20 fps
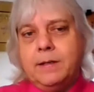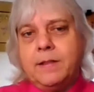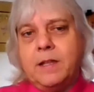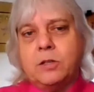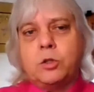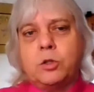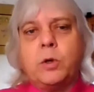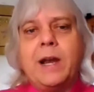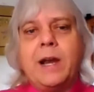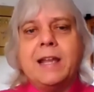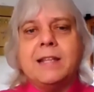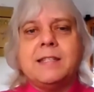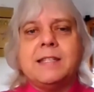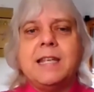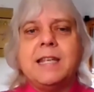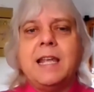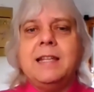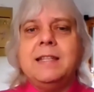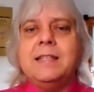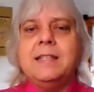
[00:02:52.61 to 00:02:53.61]
that
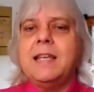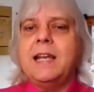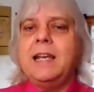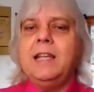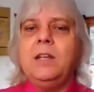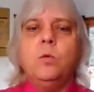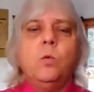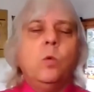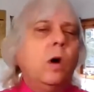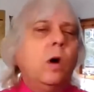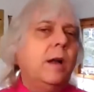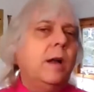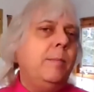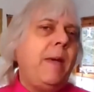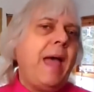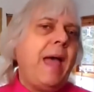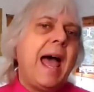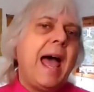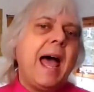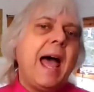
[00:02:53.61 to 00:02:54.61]
transcends any one
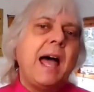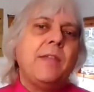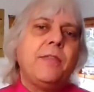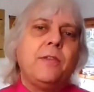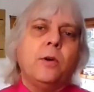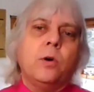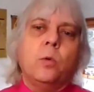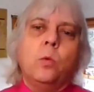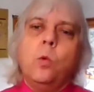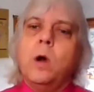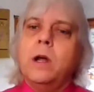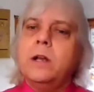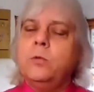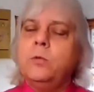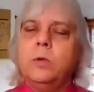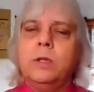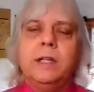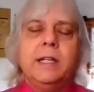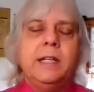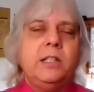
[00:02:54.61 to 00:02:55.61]
path or one
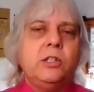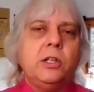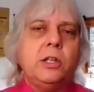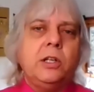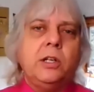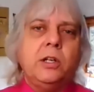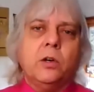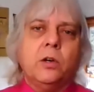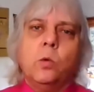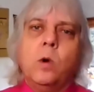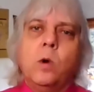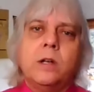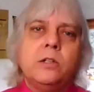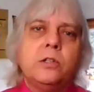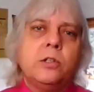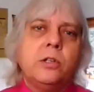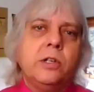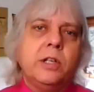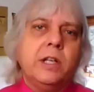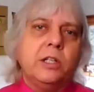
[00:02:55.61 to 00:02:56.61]
religion or one
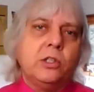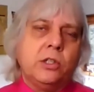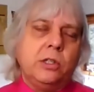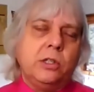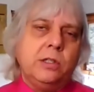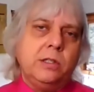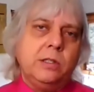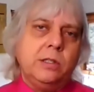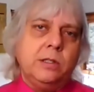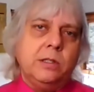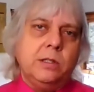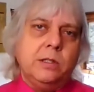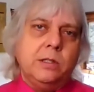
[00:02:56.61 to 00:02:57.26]
tradition.